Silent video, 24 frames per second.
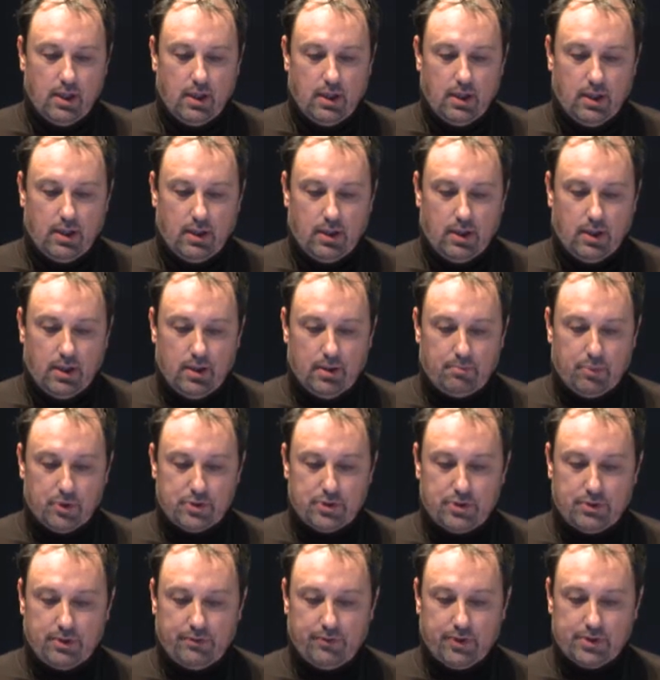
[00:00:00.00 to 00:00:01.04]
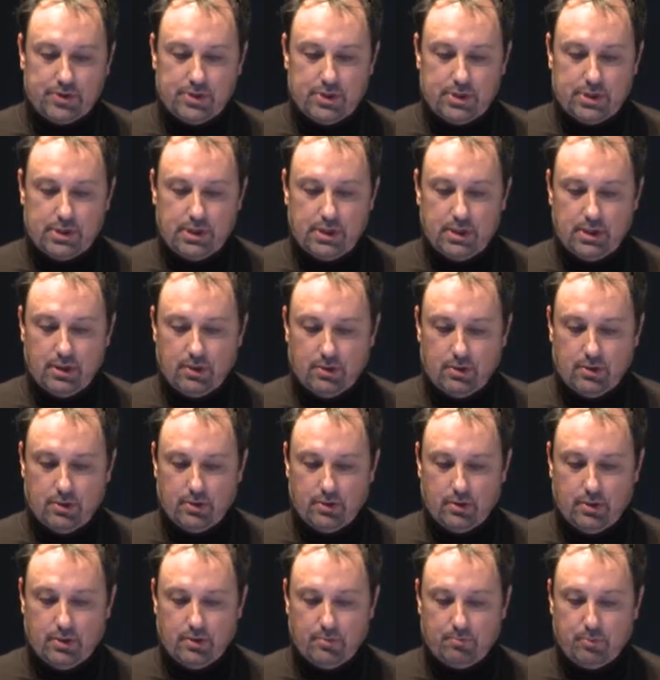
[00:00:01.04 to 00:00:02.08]
post-university,
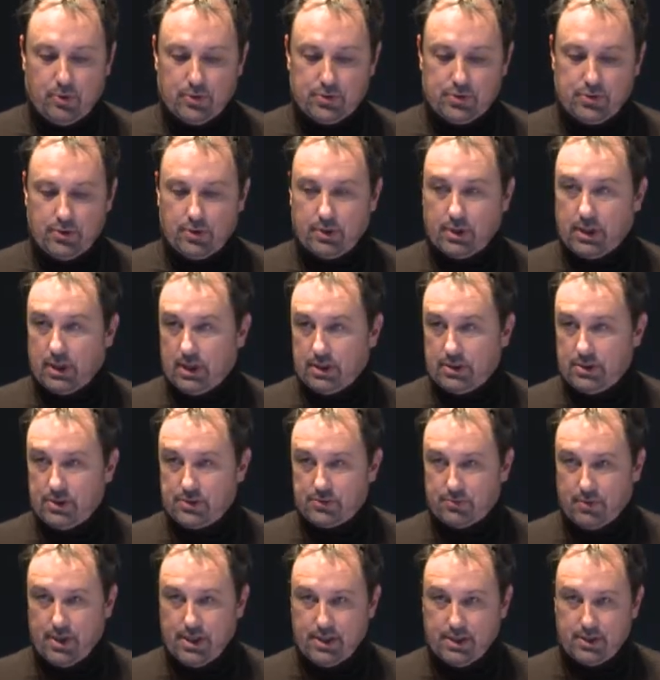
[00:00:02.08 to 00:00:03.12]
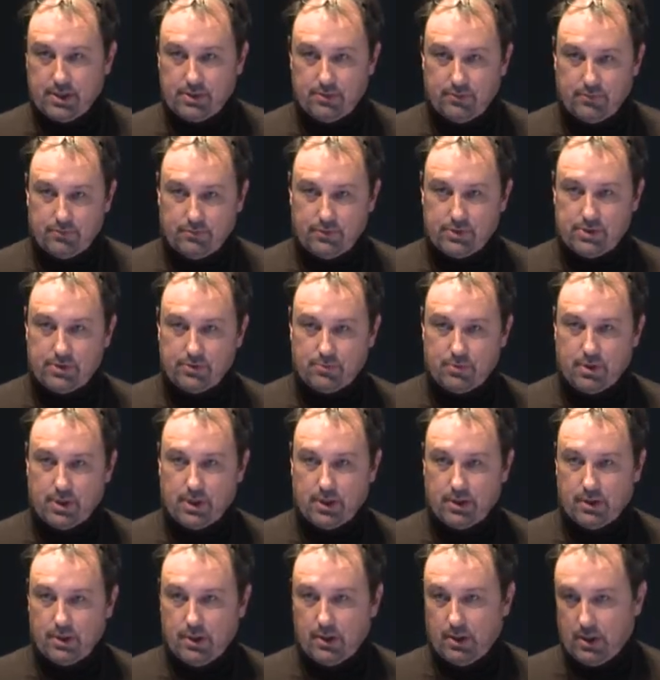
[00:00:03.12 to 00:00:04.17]
postdoc at ISREC, this is
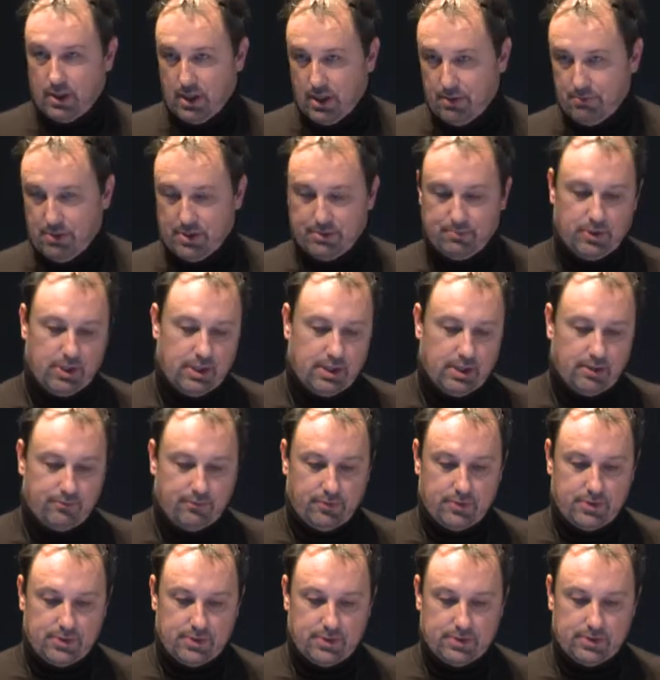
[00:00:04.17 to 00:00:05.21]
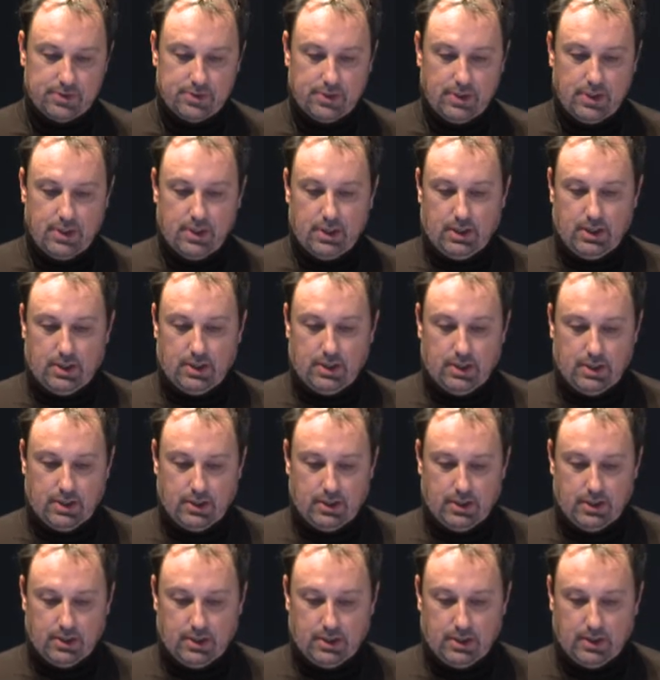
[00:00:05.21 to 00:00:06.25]
where I met Monica, for instance,
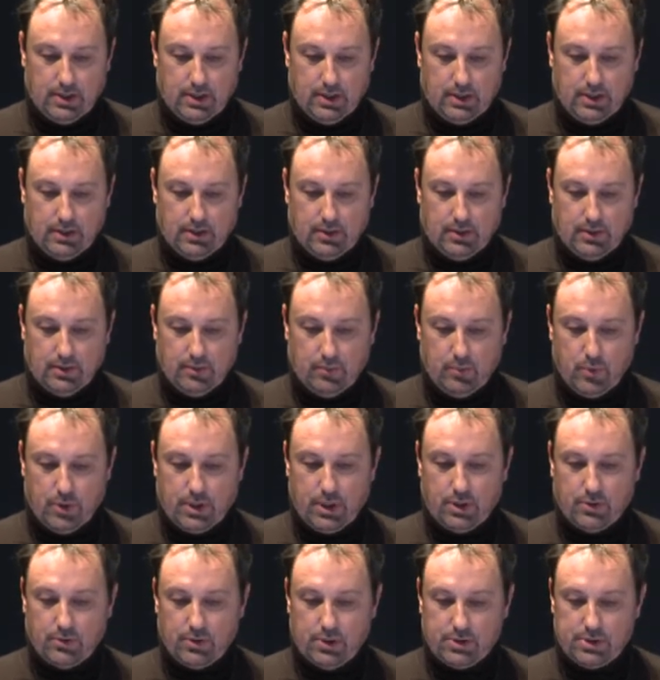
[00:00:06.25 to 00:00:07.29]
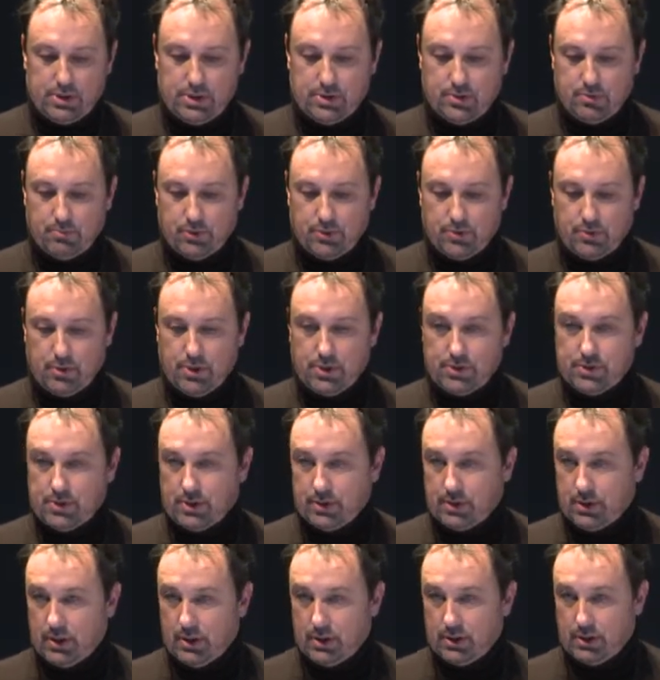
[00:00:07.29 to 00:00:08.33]
uh, uh, working on anti-tumor drugs
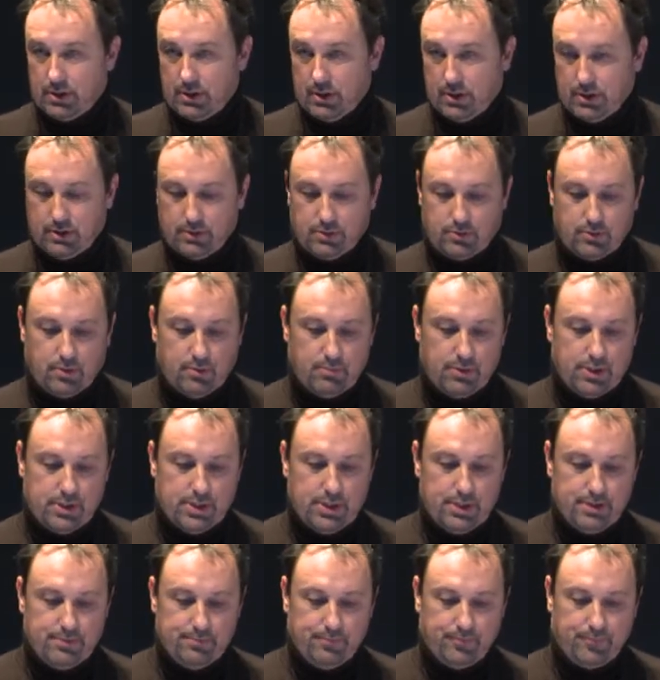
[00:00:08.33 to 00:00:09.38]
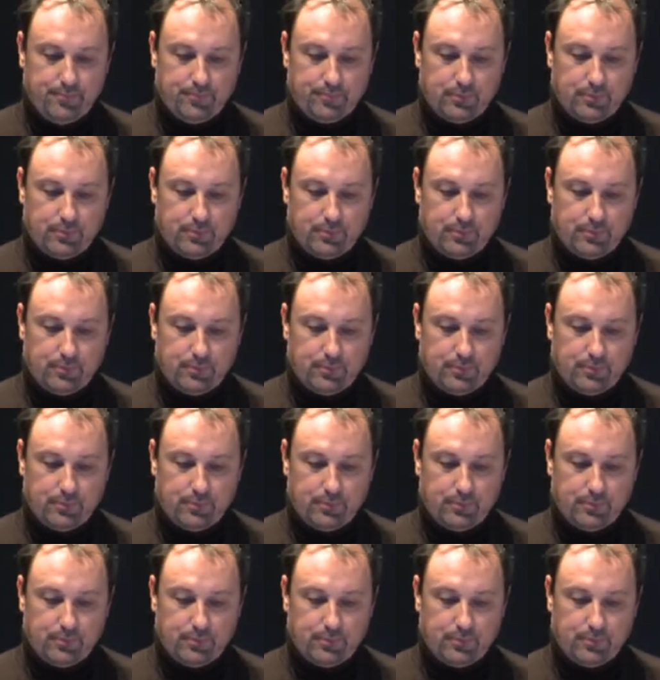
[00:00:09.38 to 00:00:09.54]
and, and, and chromatin.